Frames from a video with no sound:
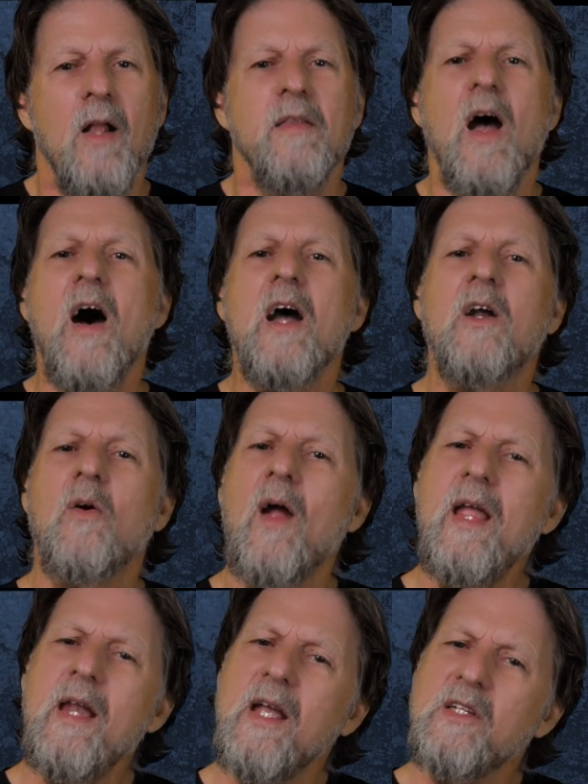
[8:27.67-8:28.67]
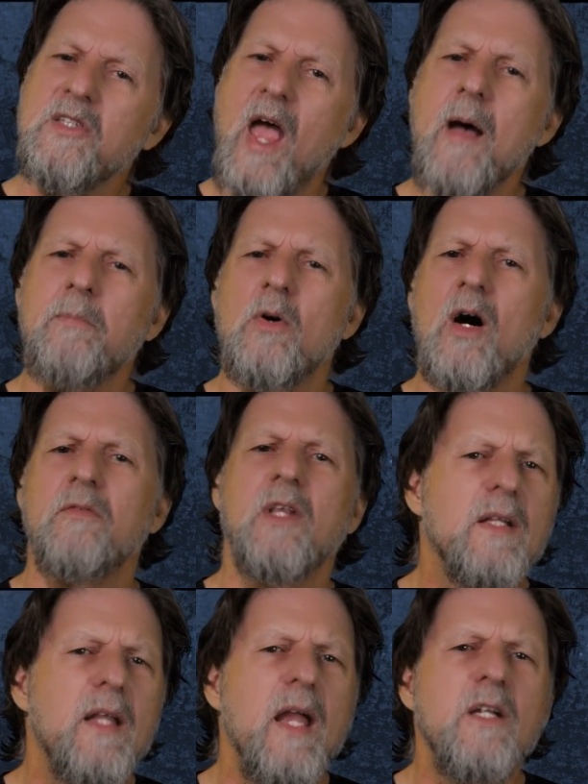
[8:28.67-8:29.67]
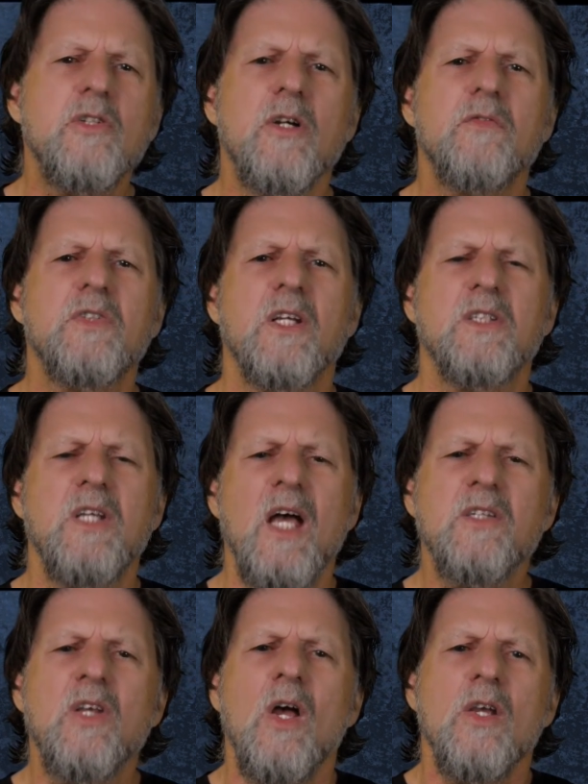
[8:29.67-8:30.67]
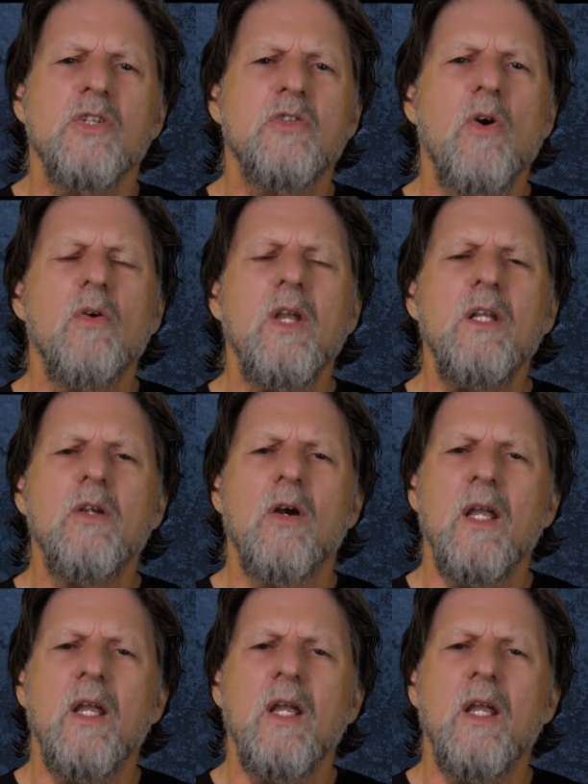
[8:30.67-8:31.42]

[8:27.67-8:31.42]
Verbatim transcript: Now, a great example of the danger of success stroking your